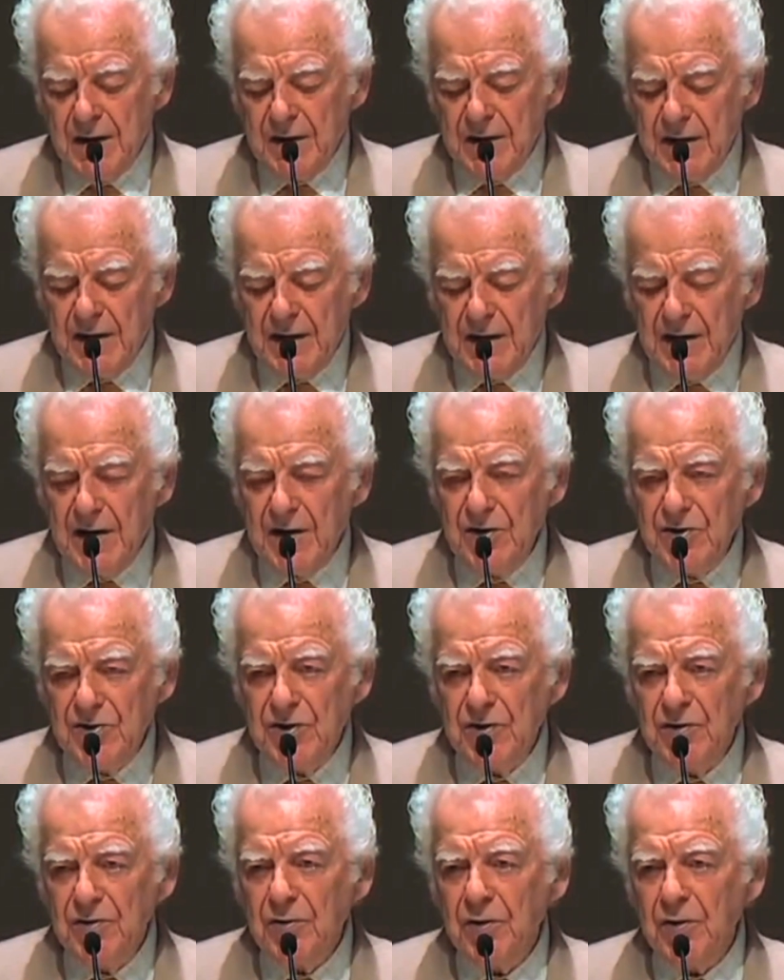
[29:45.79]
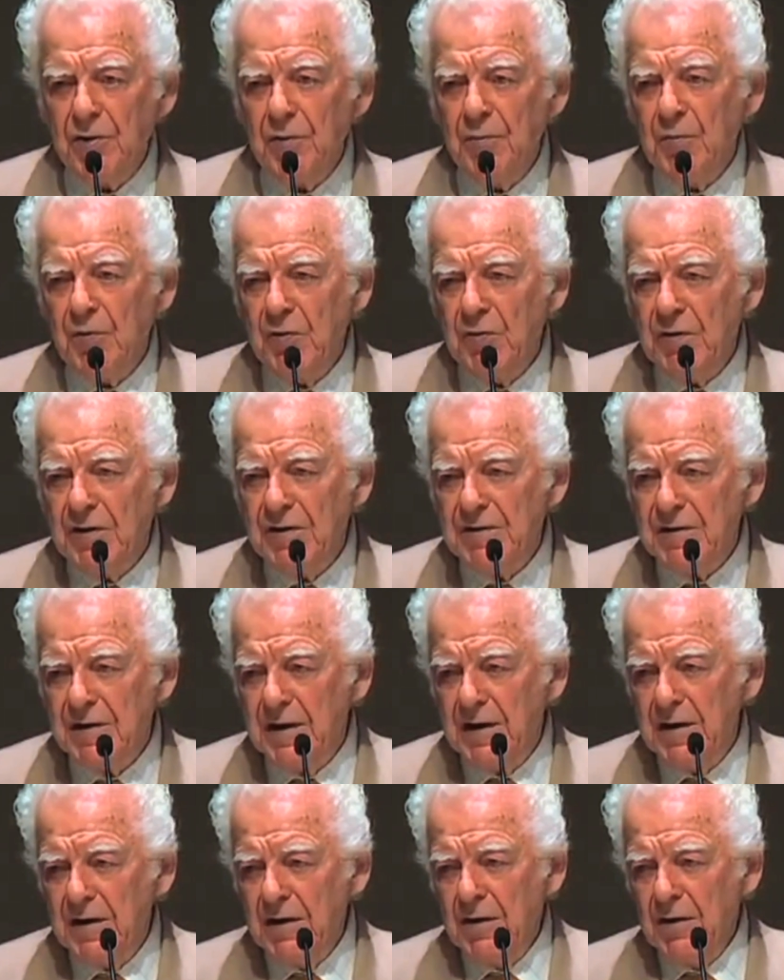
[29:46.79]
the Asian
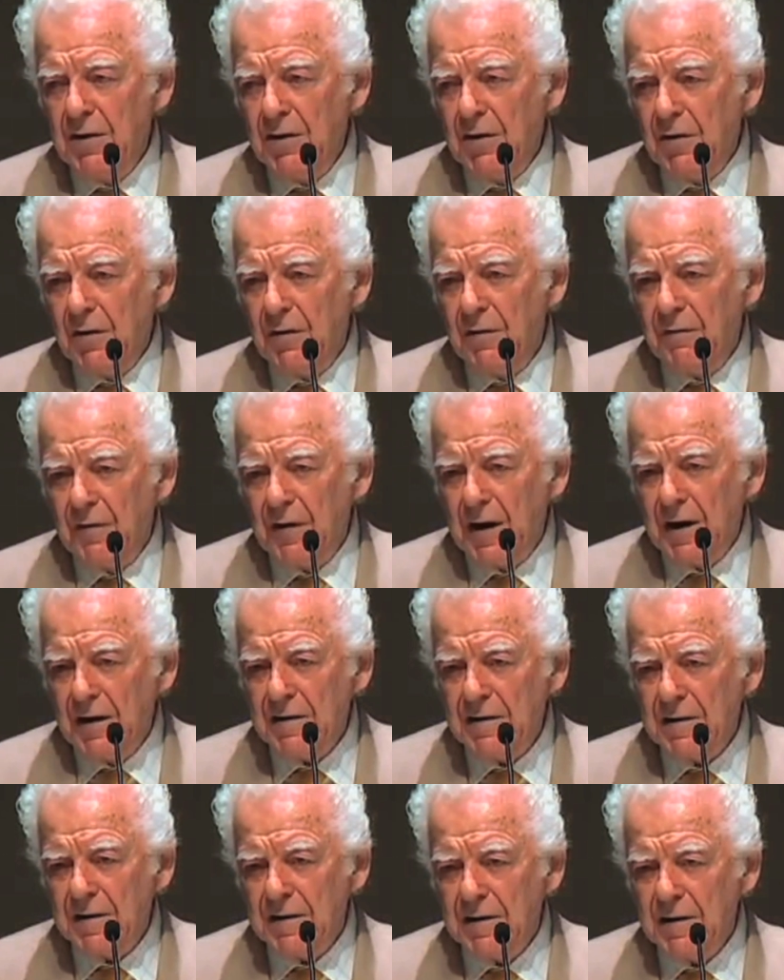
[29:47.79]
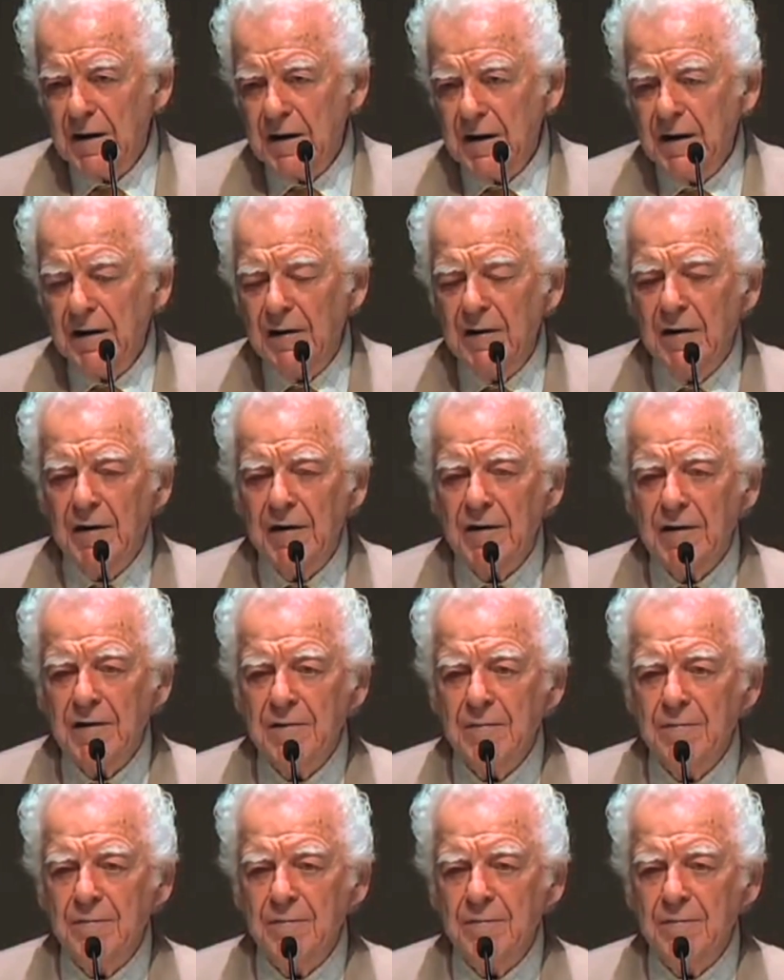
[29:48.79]
community of London, England.